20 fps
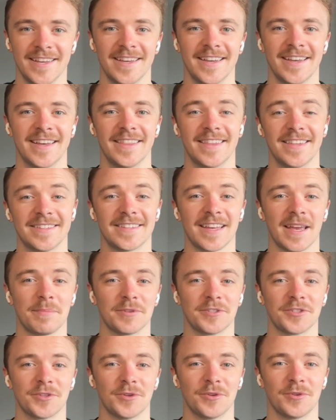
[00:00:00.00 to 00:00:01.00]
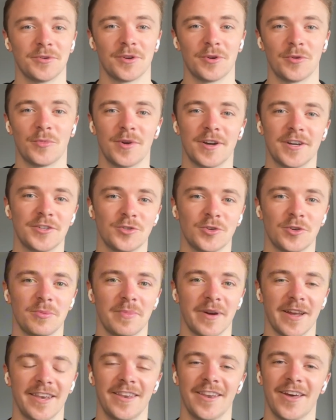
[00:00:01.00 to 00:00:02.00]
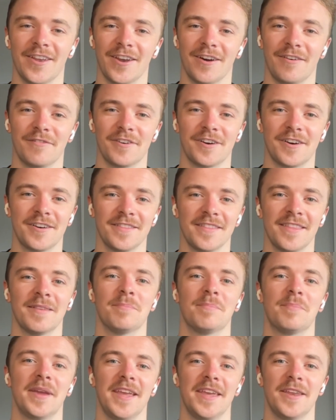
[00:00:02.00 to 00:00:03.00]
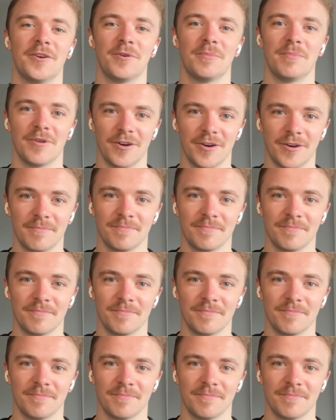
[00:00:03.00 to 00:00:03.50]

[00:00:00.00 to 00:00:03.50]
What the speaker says: In this episode, we're joined by none other than Peter Moore.